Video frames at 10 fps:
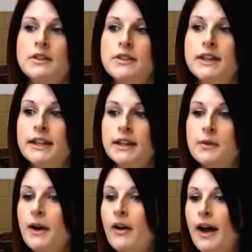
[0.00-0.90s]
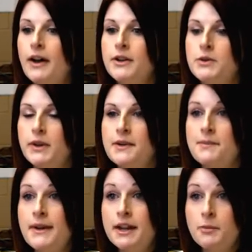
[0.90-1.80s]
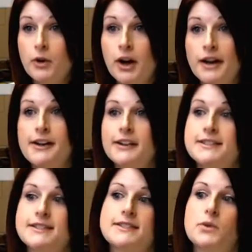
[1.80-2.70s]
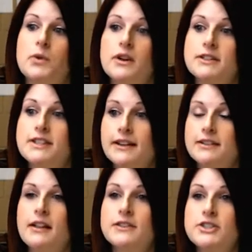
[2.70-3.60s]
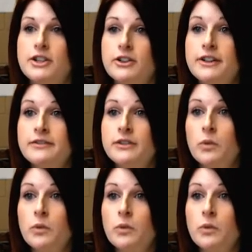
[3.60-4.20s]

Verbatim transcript: Thinking about how you can make products or technology or even